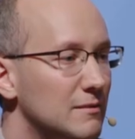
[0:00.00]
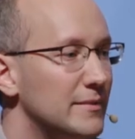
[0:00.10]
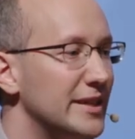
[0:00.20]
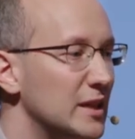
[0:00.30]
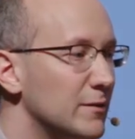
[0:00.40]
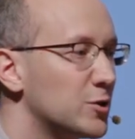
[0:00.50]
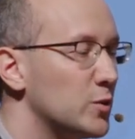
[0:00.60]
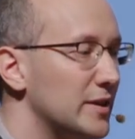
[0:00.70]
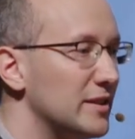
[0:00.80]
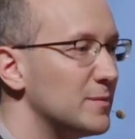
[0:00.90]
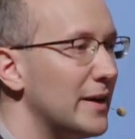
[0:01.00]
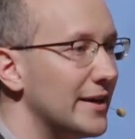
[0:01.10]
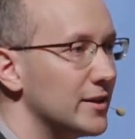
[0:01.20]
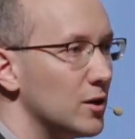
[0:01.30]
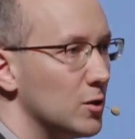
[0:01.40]
My evil twin is
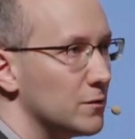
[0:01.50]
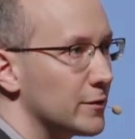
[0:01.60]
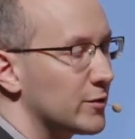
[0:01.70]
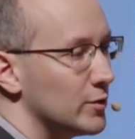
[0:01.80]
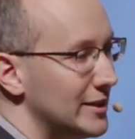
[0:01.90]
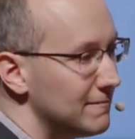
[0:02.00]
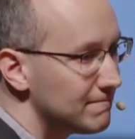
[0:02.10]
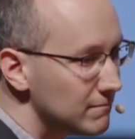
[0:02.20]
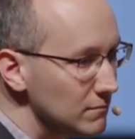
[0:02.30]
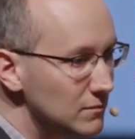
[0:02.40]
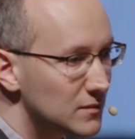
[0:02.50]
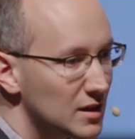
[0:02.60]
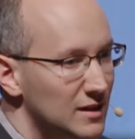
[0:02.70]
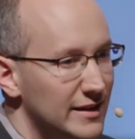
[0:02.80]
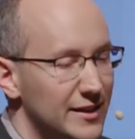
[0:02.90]
batting zero for three,
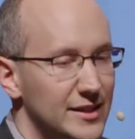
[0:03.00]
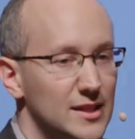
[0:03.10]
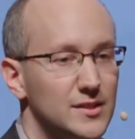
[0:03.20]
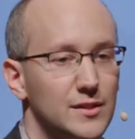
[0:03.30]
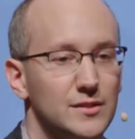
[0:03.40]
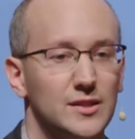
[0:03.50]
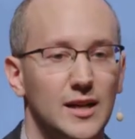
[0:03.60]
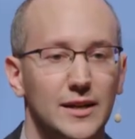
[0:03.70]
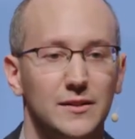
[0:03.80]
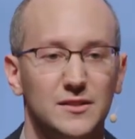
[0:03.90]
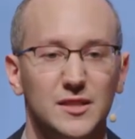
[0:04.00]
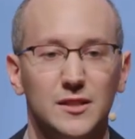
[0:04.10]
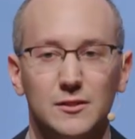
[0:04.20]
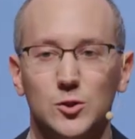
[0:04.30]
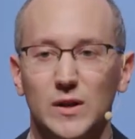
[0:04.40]
and he has to decide, is he
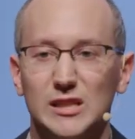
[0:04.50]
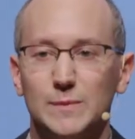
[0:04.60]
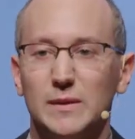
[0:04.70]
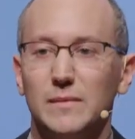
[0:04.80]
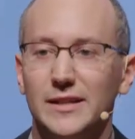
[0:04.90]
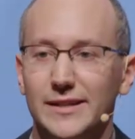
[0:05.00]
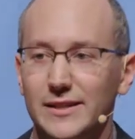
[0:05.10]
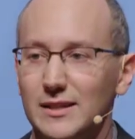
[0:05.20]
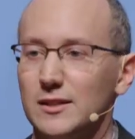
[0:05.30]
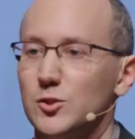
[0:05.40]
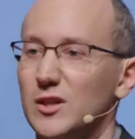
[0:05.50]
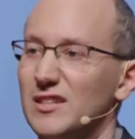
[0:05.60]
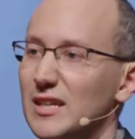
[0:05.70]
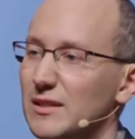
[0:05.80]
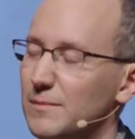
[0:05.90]
going to try to spend money, try to
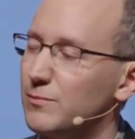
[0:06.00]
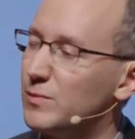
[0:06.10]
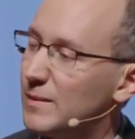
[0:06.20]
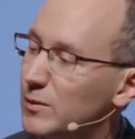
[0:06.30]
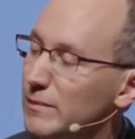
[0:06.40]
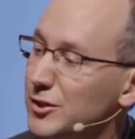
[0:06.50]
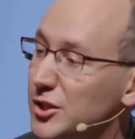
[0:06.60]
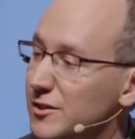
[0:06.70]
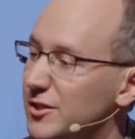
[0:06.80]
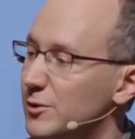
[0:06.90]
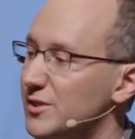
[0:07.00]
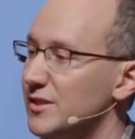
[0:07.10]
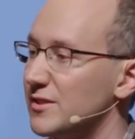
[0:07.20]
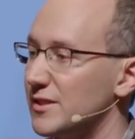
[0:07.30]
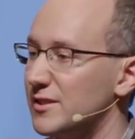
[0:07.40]
get a, a permission to use
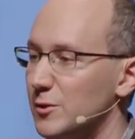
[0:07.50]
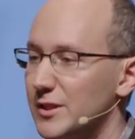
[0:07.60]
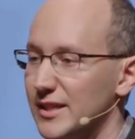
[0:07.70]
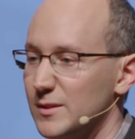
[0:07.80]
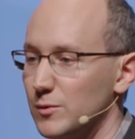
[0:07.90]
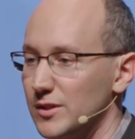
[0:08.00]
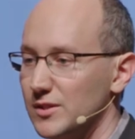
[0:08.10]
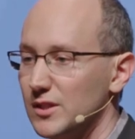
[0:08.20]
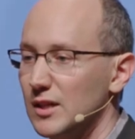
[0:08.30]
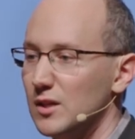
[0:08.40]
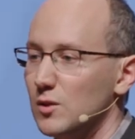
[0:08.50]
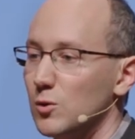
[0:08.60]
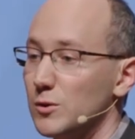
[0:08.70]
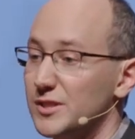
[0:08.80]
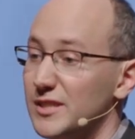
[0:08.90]
things like zero-day exploits,
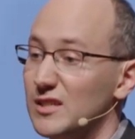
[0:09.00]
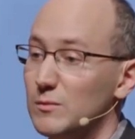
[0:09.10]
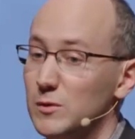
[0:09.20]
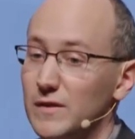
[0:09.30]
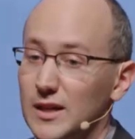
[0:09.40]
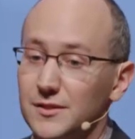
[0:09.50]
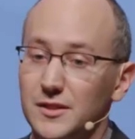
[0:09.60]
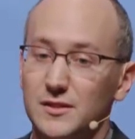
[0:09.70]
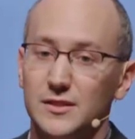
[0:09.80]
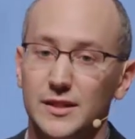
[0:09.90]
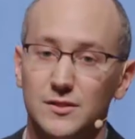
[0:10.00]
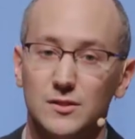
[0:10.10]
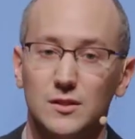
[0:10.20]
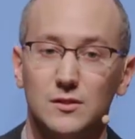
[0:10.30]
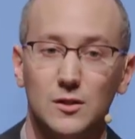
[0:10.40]
or is he going to move on to his
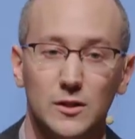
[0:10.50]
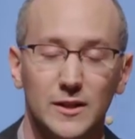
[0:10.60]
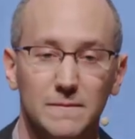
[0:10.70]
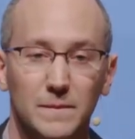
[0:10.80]
next target?